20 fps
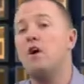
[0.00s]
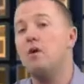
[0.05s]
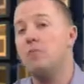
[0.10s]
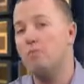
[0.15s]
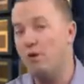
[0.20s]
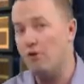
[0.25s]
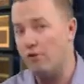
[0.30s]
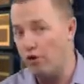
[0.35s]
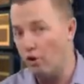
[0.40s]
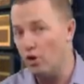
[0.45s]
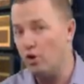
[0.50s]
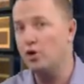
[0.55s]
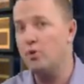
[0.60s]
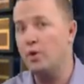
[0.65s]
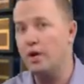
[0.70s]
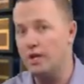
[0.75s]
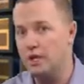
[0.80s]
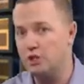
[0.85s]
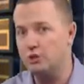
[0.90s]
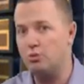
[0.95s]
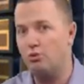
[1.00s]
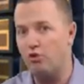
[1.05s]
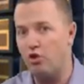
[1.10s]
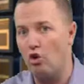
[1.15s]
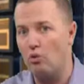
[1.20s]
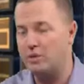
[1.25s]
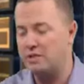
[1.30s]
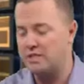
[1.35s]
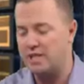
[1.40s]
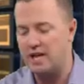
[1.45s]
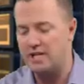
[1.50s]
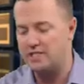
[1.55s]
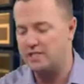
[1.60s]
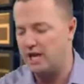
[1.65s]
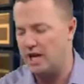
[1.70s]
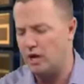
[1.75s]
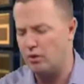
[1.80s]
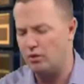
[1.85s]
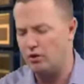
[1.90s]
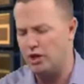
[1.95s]
before New England's performance last
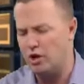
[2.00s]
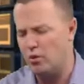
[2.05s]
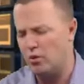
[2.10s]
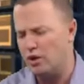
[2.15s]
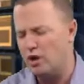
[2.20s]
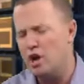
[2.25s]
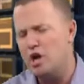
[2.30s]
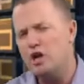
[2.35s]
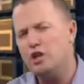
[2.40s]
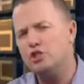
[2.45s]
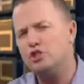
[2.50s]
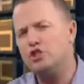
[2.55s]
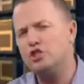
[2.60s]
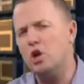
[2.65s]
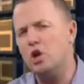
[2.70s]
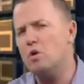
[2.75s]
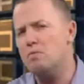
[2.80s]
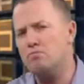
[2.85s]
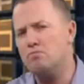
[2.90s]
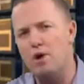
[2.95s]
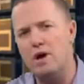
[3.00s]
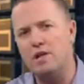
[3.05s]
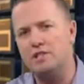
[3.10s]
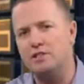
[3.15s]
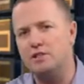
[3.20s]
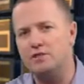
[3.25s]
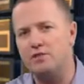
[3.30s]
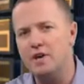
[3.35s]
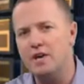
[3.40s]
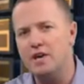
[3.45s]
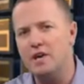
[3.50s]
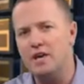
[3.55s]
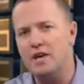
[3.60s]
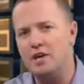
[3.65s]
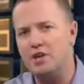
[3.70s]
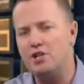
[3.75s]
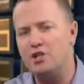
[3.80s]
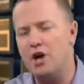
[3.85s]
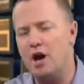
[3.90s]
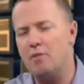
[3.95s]
night when they were so impressive
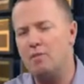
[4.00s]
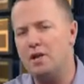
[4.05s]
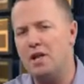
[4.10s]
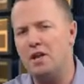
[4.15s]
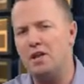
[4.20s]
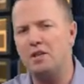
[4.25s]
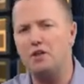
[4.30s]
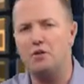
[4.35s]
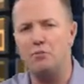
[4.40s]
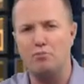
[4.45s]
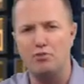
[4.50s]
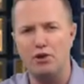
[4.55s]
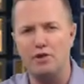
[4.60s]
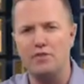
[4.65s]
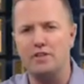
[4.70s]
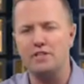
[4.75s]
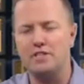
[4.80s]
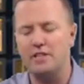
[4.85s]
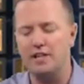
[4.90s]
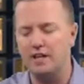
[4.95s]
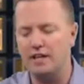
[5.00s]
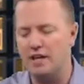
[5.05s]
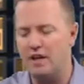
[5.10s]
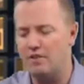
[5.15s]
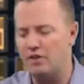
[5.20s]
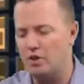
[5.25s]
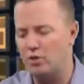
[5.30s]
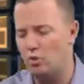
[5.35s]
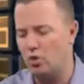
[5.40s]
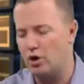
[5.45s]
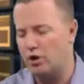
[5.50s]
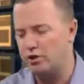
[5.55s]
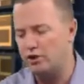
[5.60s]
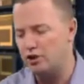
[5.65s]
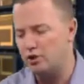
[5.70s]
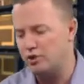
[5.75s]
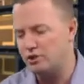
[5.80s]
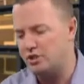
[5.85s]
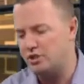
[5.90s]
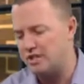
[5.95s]
in dominating the previously 11-1
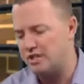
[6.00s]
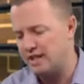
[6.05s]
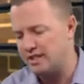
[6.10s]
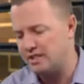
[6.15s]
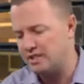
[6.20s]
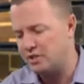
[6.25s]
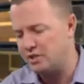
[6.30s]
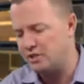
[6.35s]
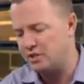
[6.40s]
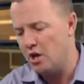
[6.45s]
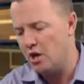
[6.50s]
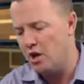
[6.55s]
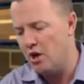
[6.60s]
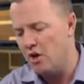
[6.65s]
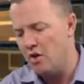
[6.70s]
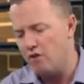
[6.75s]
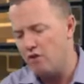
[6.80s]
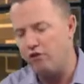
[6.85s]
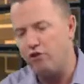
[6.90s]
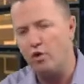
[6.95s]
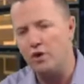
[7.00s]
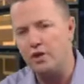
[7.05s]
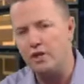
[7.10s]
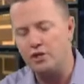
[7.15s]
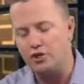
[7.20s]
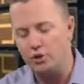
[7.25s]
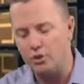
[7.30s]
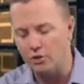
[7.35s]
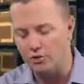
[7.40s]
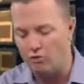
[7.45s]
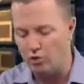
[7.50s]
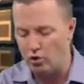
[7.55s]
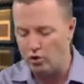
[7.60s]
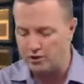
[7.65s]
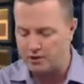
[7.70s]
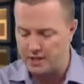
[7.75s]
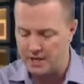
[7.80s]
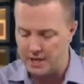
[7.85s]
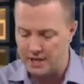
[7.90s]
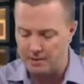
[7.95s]
Houston Texans
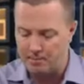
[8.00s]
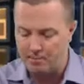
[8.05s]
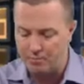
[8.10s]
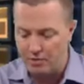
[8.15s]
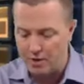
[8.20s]
42-14.